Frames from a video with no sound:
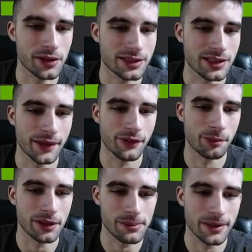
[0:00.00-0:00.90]
He's coming off a
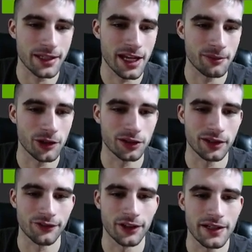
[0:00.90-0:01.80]
pretty big game. You could
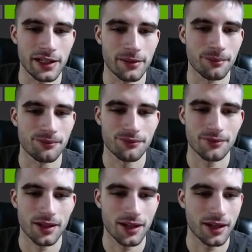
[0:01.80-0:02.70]
look for him.
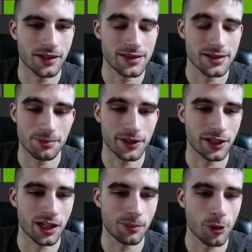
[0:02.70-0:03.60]
Uh, he's pretty
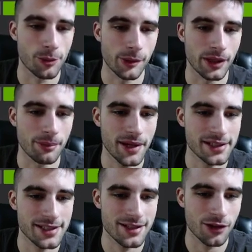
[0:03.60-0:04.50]
good on a point per minute
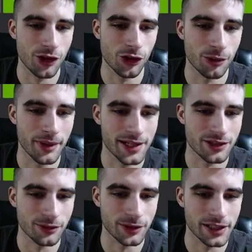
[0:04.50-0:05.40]
basis, although the
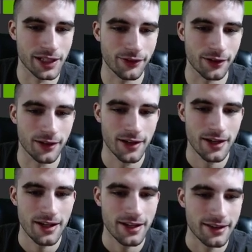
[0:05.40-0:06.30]
minutes are really never
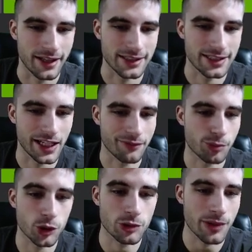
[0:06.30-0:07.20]
that's safe.
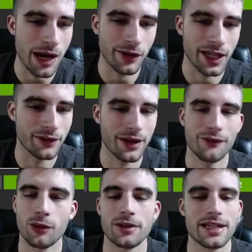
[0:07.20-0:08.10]
Bruce Brown, again, if
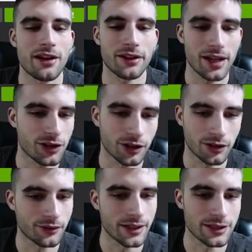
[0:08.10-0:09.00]
everyone's out again, you
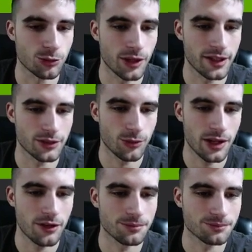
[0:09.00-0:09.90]
could look for his way as
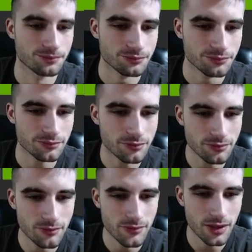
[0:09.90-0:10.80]
well.
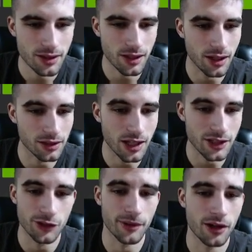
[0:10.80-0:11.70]
Uh,
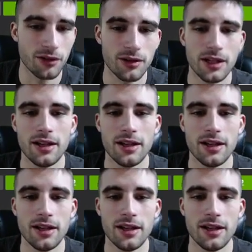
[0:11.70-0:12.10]
Lonzo Ball.